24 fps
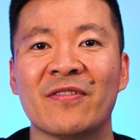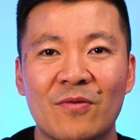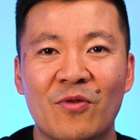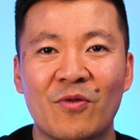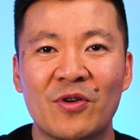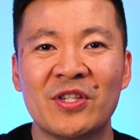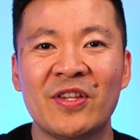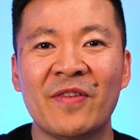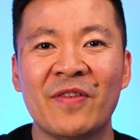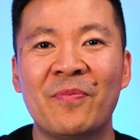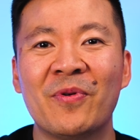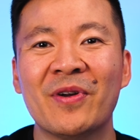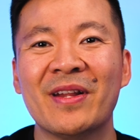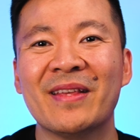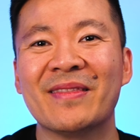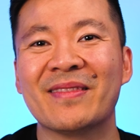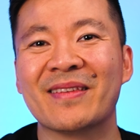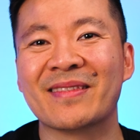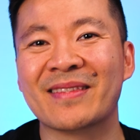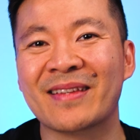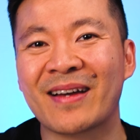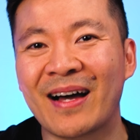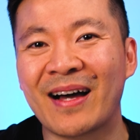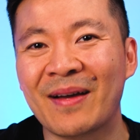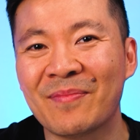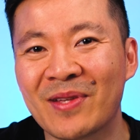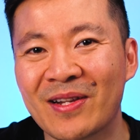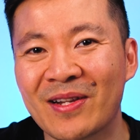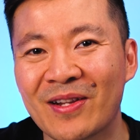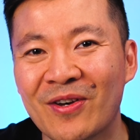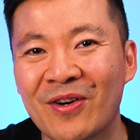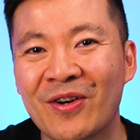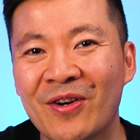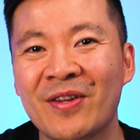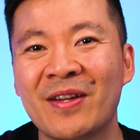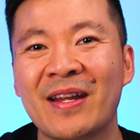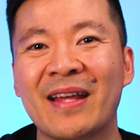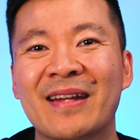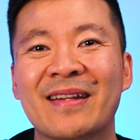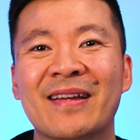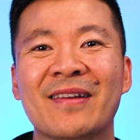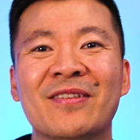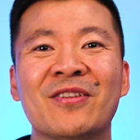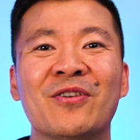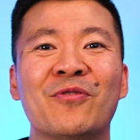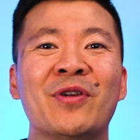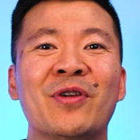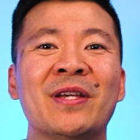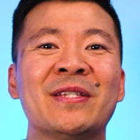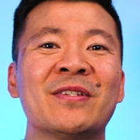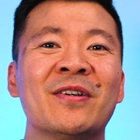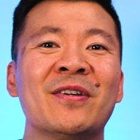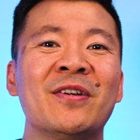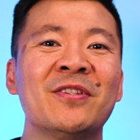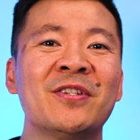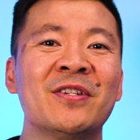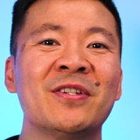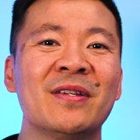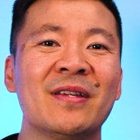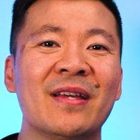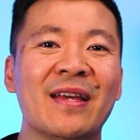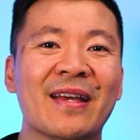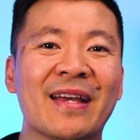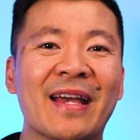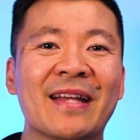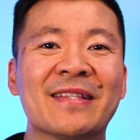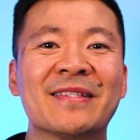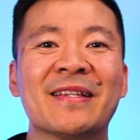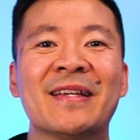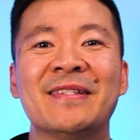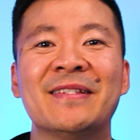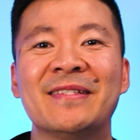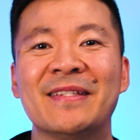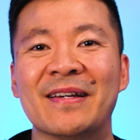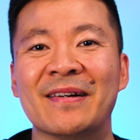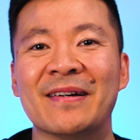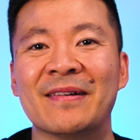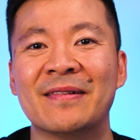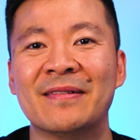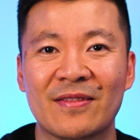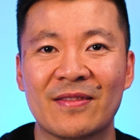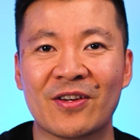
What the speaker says: Once you've put in the time to learn and done your research, it gets easier.